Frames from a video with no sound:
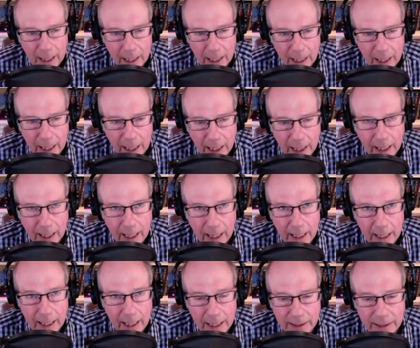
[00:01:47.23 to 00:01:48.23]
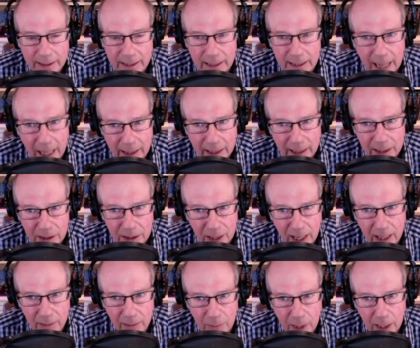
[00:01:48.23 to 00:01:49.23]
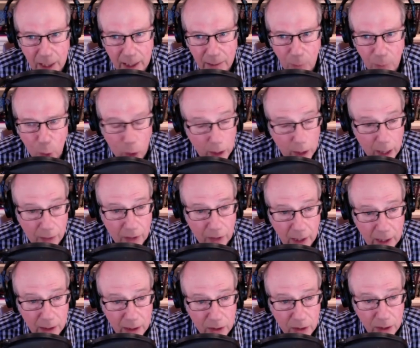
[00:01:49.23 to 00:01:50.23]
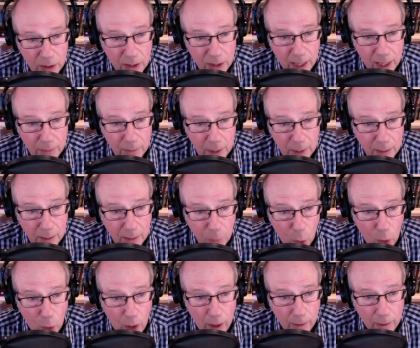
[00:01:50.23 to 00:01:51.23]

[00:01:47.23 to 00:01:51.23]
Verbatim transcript: it, it's not the same anymore. Nothing is the same anymore.